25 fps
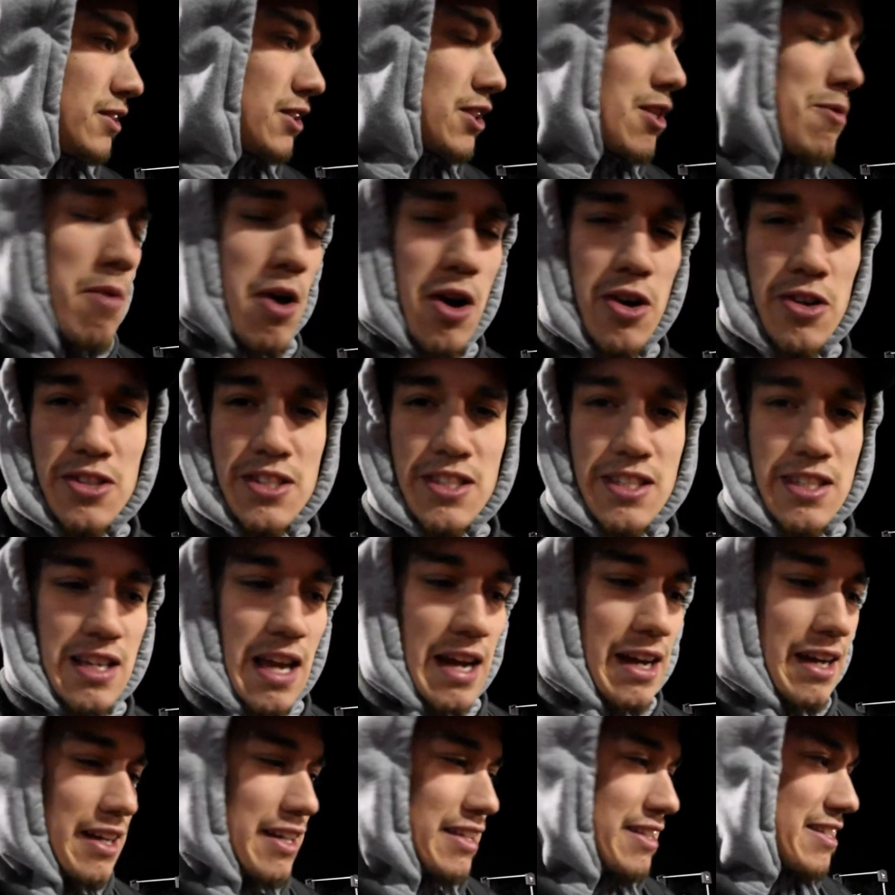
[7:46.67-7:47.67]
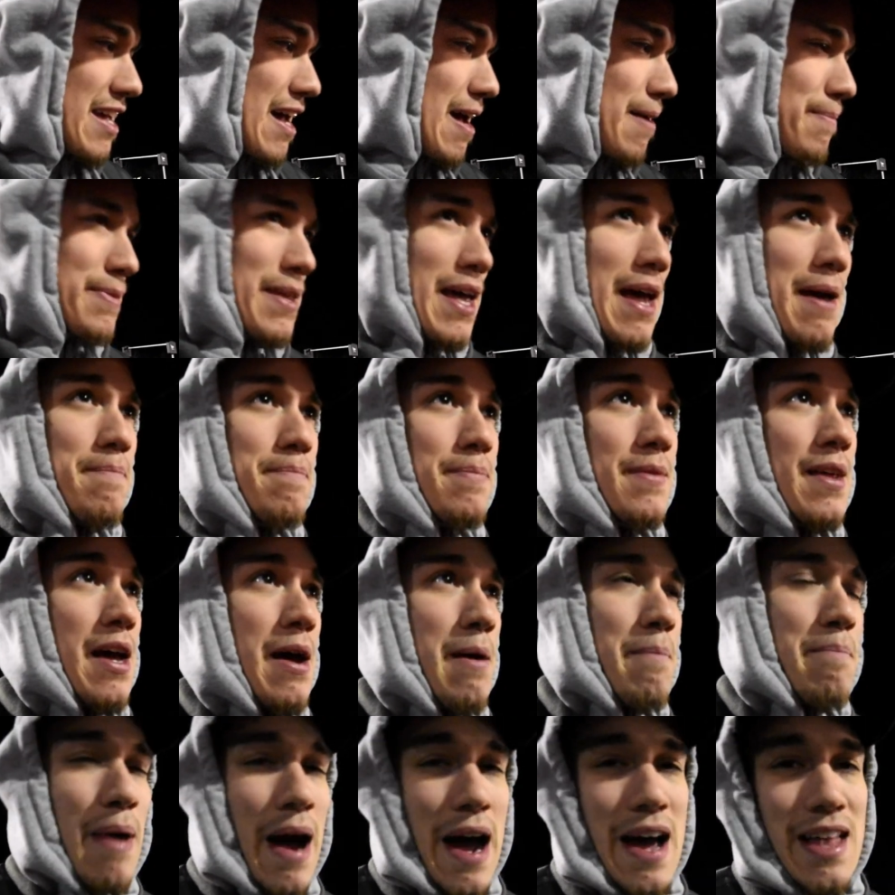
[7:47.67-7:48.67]
Tomorrow's second attempt at
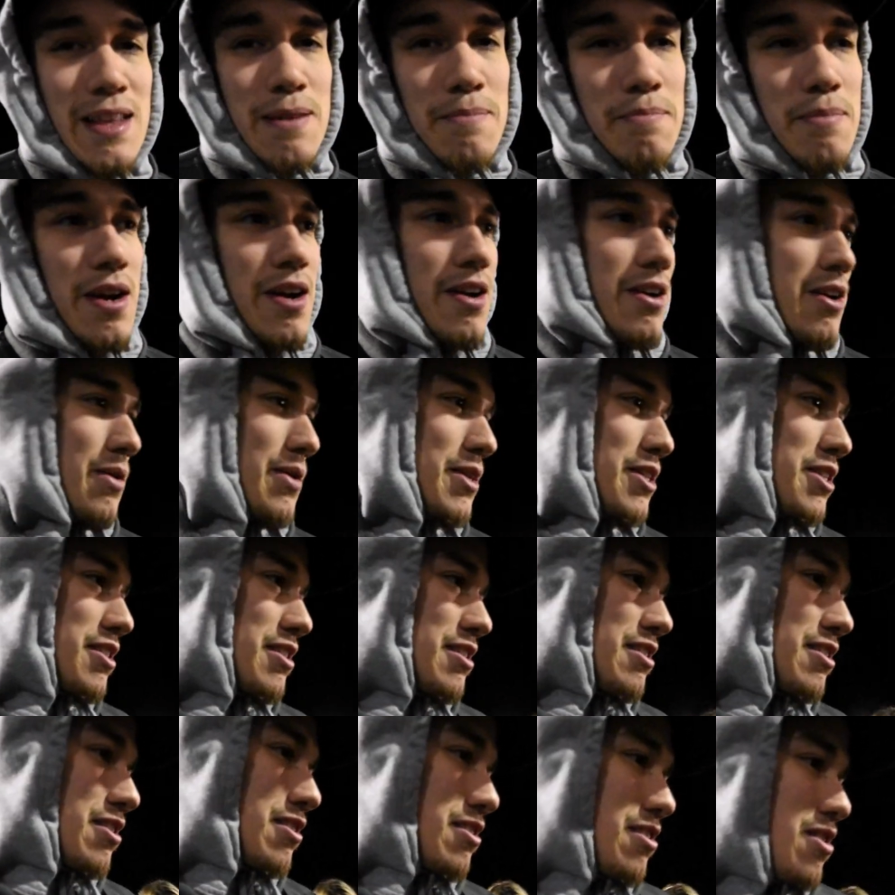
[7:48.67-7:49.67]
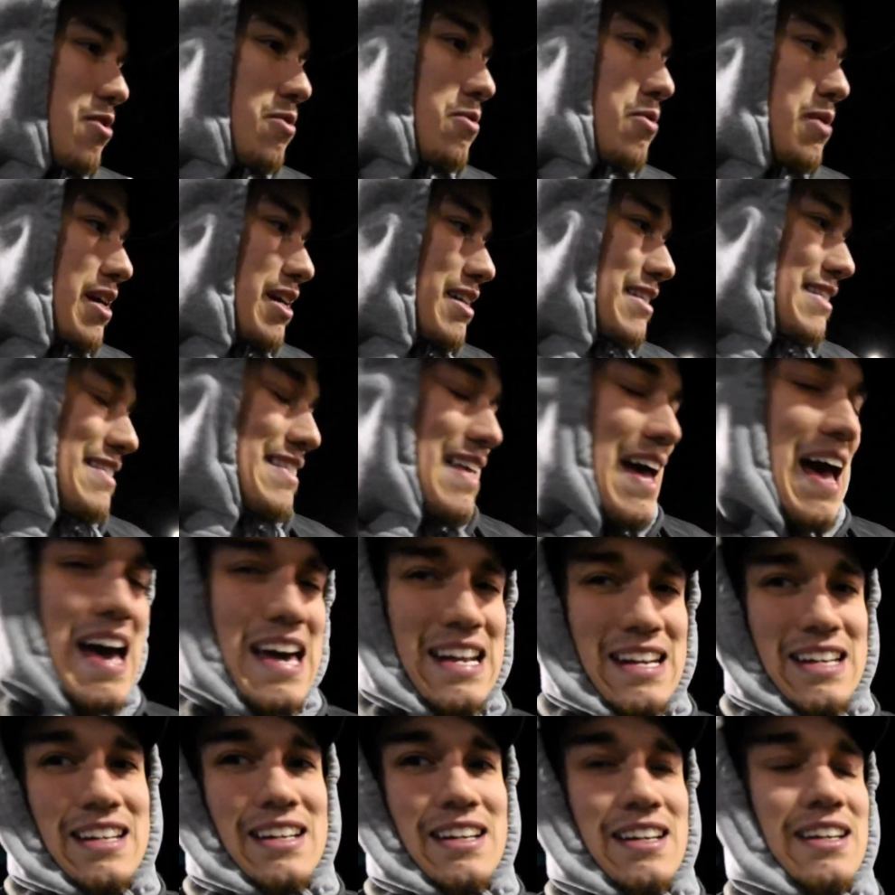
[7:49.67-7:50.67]
pilot bearing, which is so
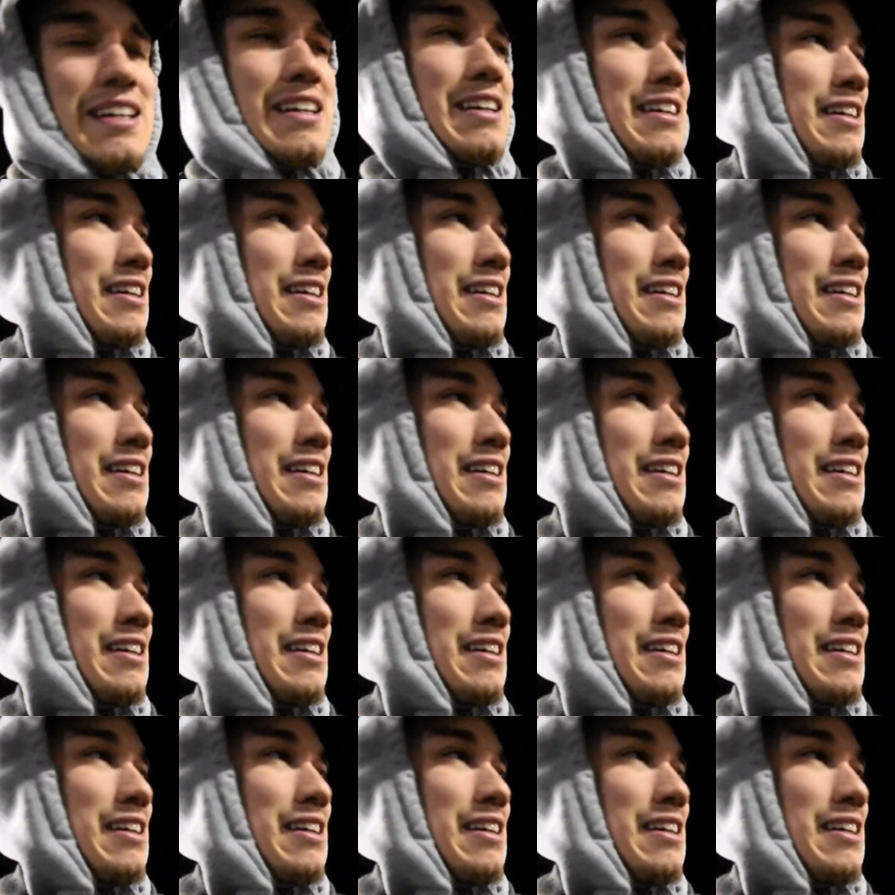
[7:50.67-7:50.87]
exciting.